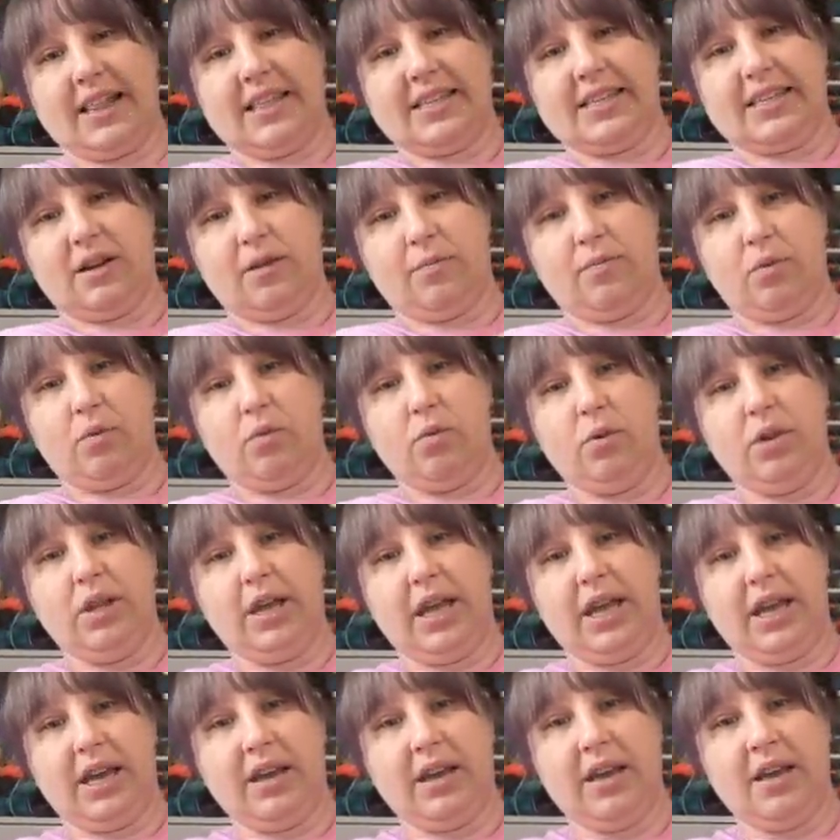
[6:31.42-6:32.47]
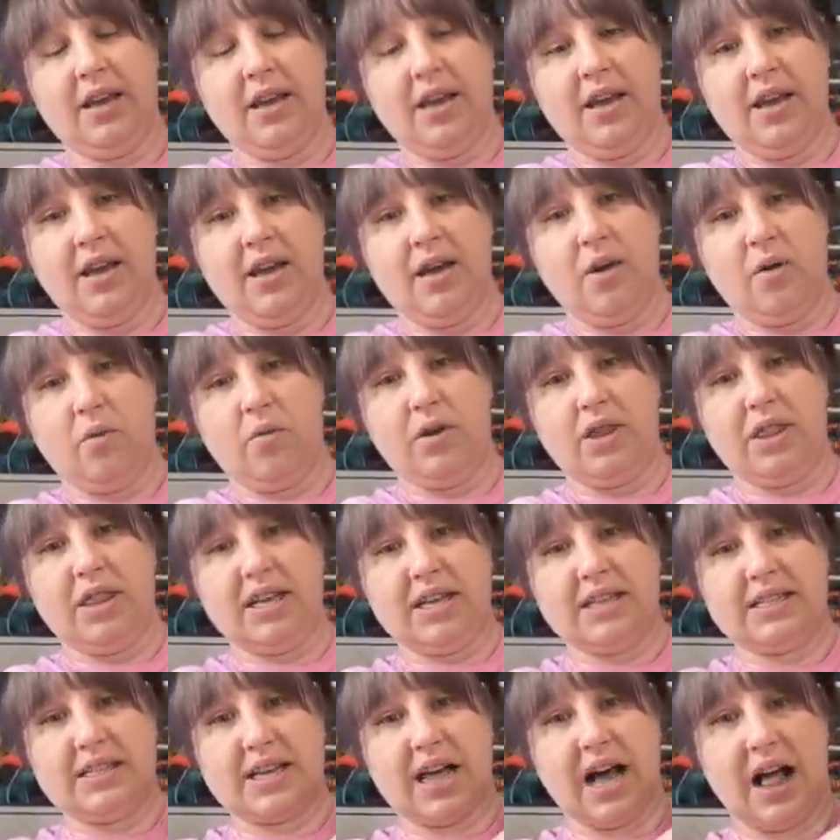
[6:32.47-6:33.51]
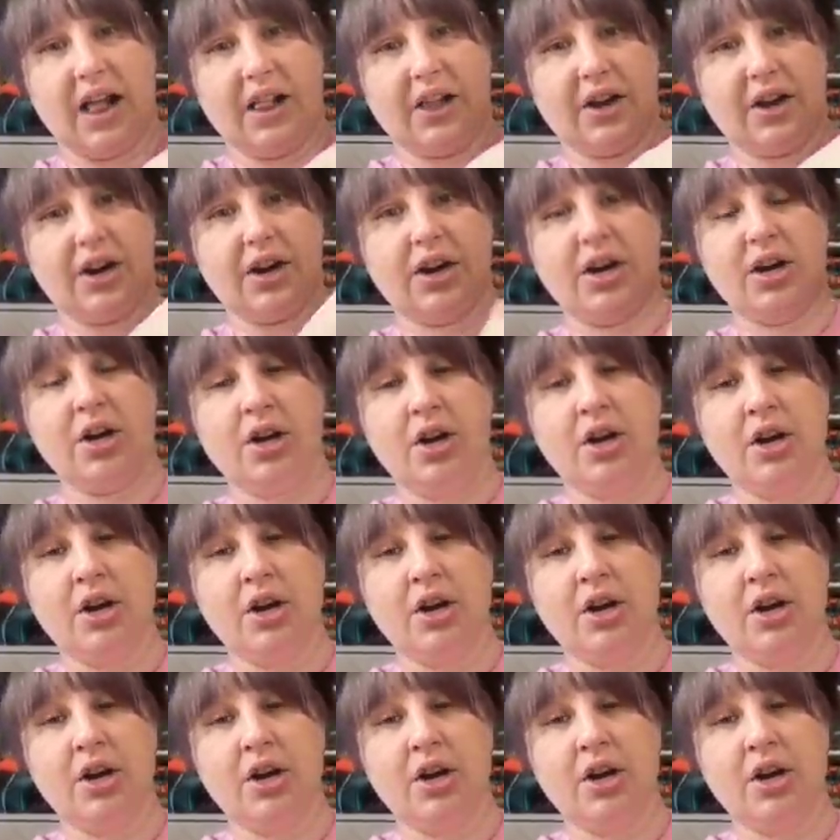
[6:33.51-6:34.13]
this little pooling with this color.